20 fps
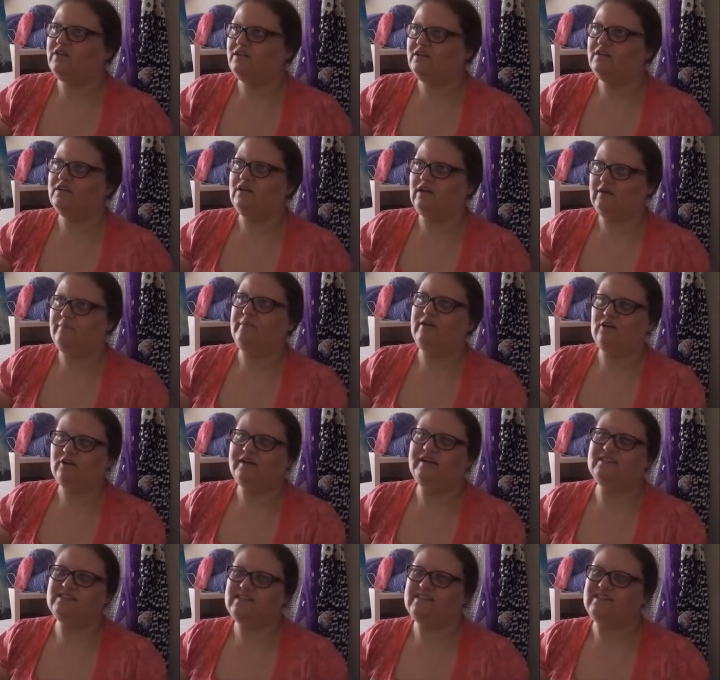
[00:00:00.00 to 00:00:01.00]
in
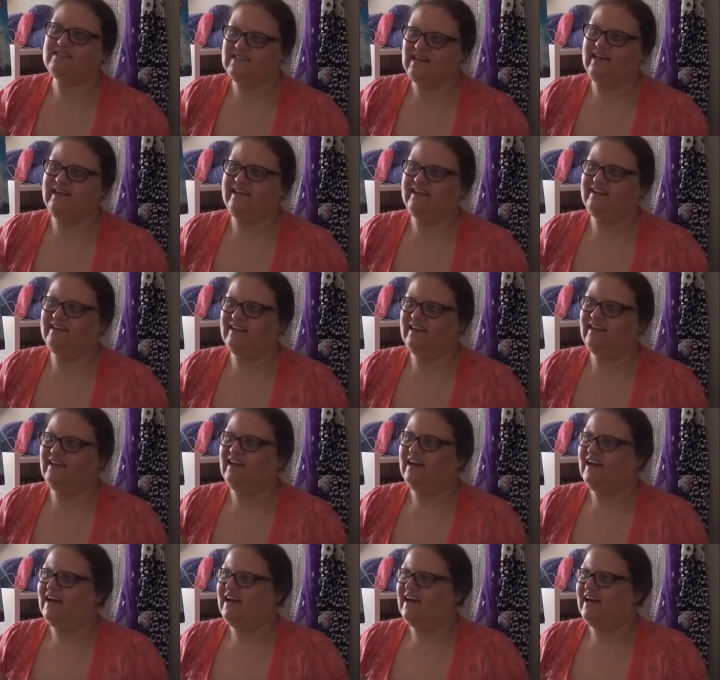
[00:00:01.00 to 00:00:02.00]
American society,
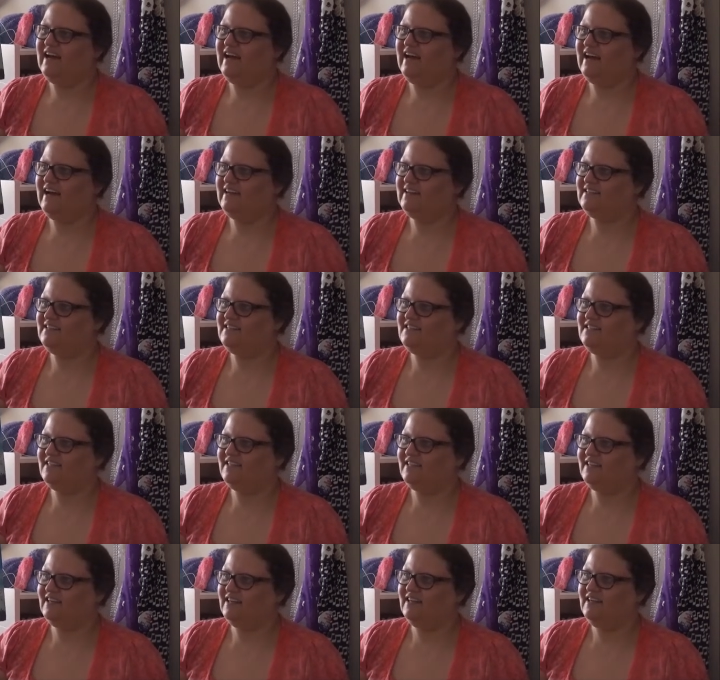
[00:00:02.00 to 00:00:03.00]
and
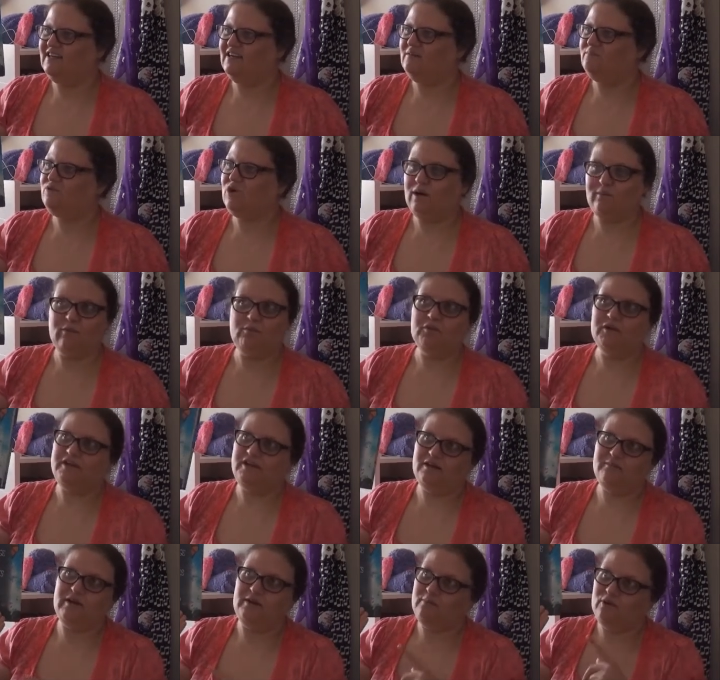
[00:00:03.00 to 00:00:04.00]
uh, probably
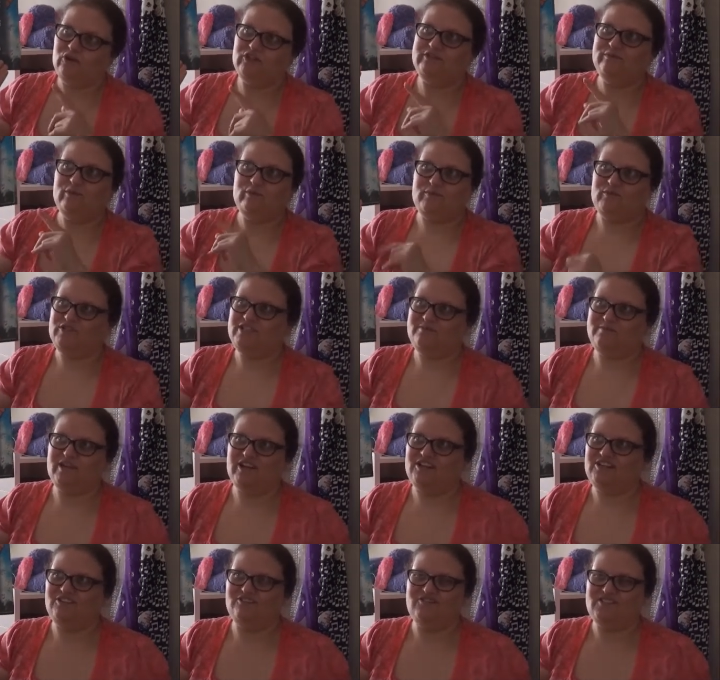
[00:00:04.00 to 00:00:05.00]
going to be multiple
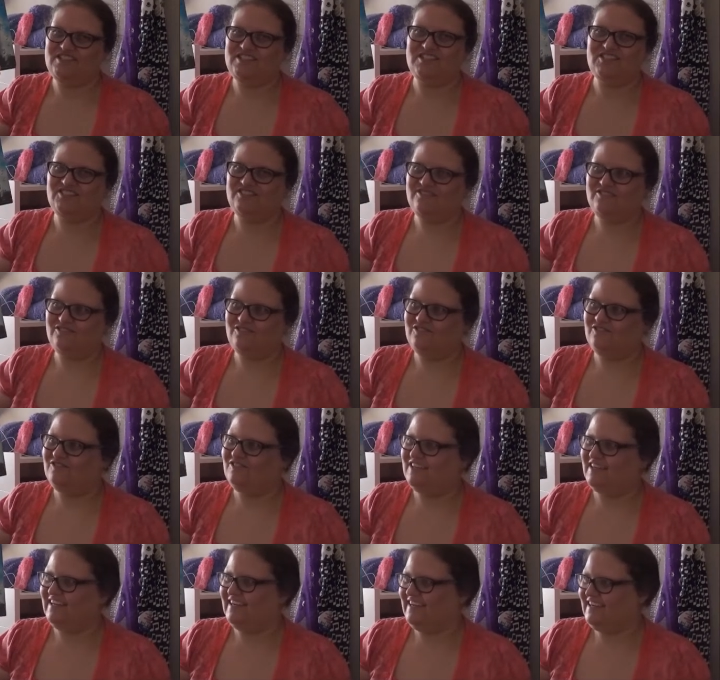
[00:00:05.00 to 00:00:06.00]
perspectives
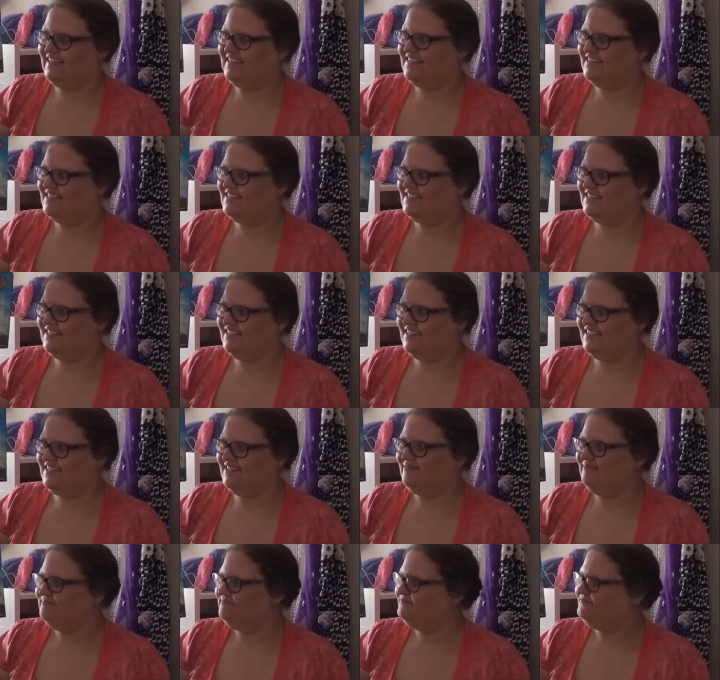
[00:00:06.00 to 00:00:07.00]
too, and...
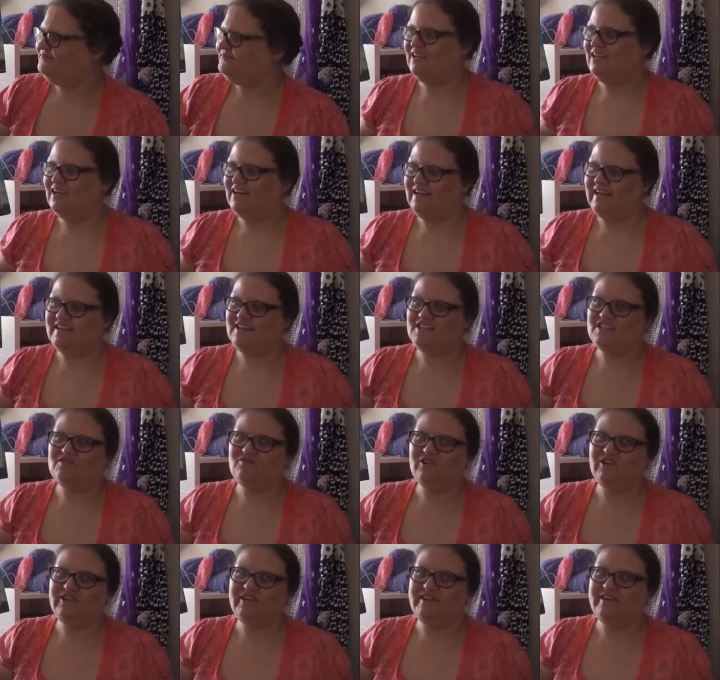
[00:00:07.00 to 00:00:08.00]
Uh, I just
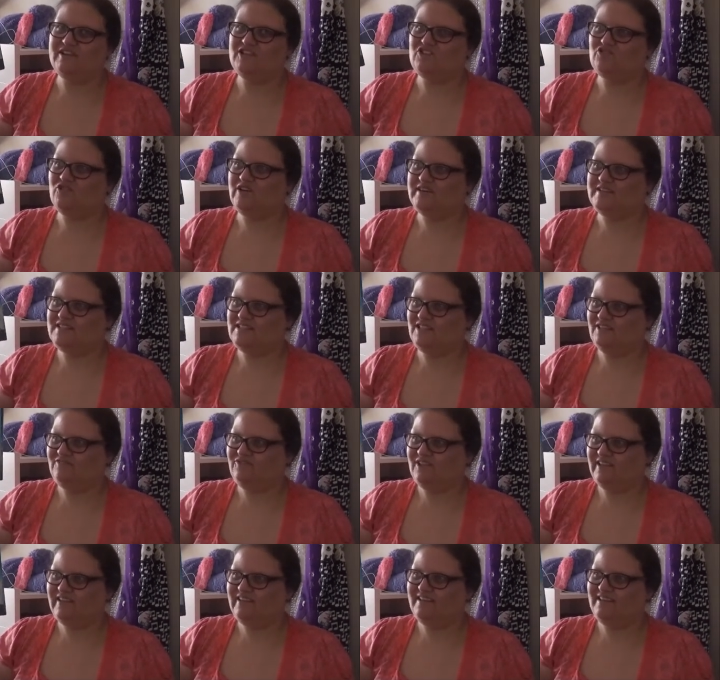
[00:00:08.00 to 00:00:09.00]
really enjoy stuff
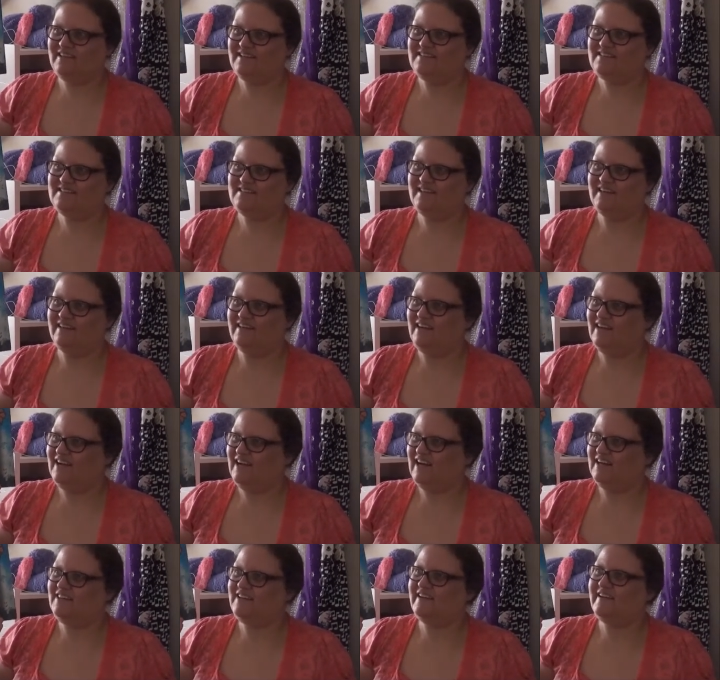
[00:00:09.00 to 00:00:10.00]
like this. I,
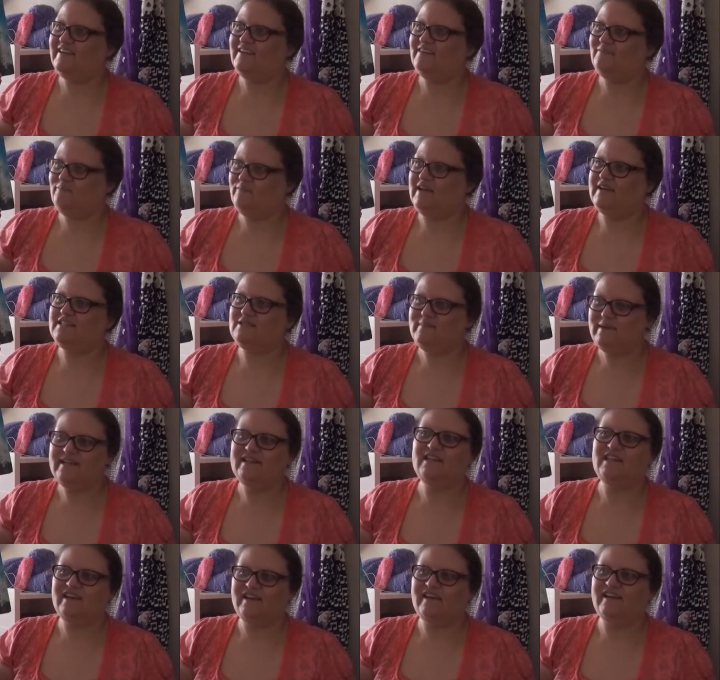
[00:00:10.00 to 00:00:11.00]
I think it makes me
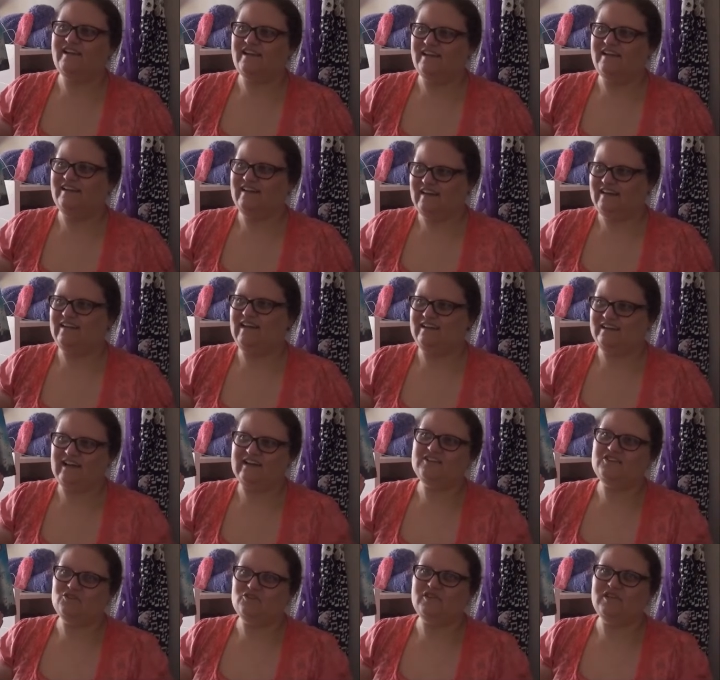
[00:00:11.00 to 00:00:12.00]
think. I, I,
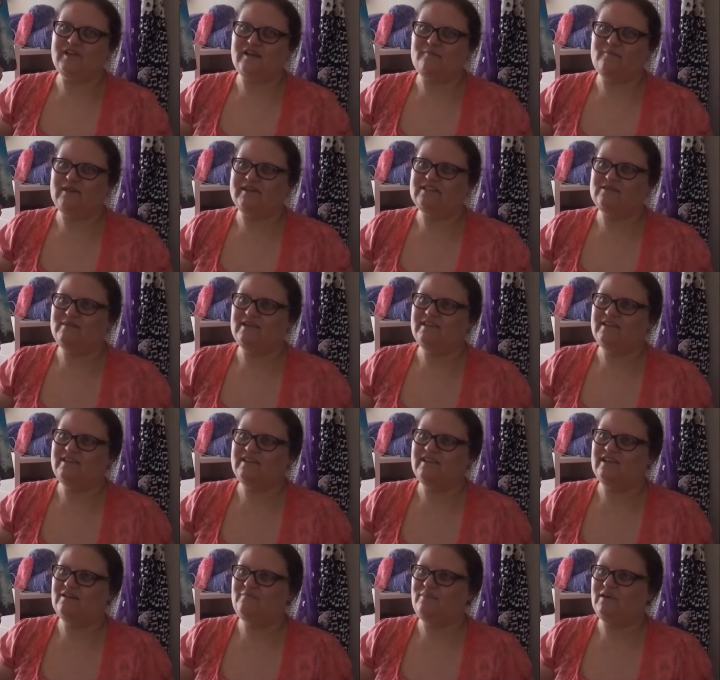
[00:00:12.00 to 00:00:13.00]
I do think it makes me
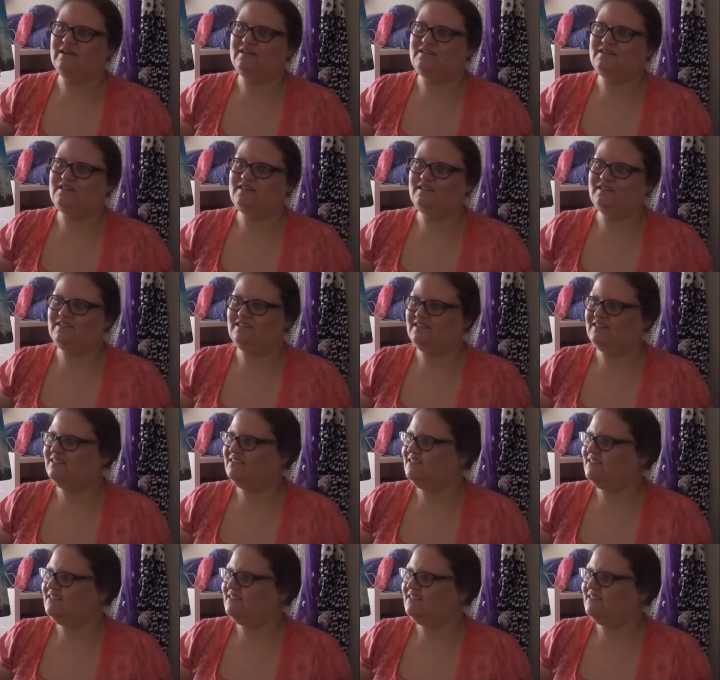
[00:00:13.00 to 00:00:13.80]
think, but uh,